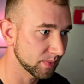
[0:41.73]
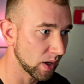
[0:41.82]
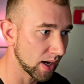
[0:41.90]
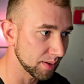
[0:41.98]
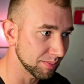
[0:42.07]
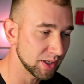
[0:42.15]

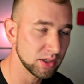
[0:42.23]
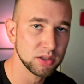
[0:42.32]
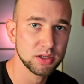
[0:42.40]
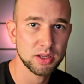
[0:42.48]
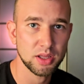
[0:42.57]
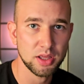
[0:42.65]
I mean,
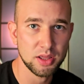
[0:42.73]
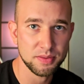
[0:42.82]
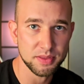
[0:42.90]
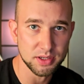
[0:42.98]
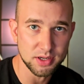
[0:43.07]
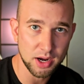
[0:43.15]
in
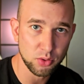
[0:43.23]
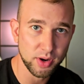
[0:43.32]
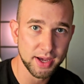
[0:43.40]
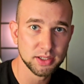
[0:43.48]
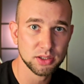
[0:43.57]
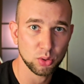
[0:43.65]
the
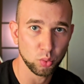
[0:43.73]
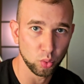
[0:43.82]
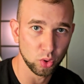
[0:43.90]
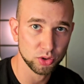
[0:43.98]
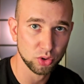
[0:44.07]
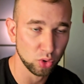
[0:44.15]
direct
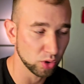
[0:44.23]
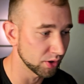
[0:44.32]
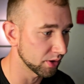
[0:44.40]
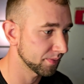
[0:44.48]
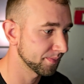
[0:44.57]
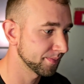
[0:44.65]
word
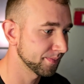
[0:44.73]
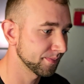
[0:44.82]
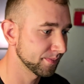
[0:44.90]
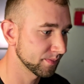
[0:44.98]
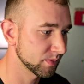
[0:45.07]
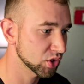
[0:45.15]
order.
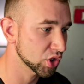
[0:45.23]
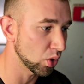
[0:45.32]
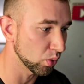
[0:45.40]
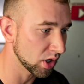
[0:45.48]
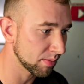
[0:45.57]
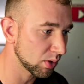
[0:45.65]
So,
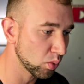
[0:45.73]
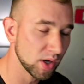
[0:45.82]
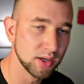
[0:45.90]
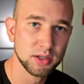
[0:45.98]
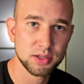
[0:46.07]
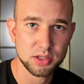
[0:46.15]
number
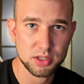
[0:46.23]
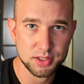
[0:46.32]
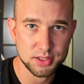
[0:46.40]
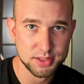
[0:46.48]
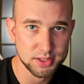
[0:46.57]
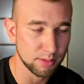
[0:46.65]
one,
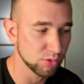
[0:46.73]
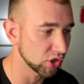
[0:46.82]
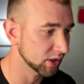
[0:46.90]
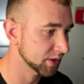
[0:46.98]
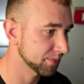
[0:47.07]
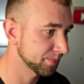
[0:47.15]

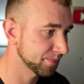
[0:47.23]
subject.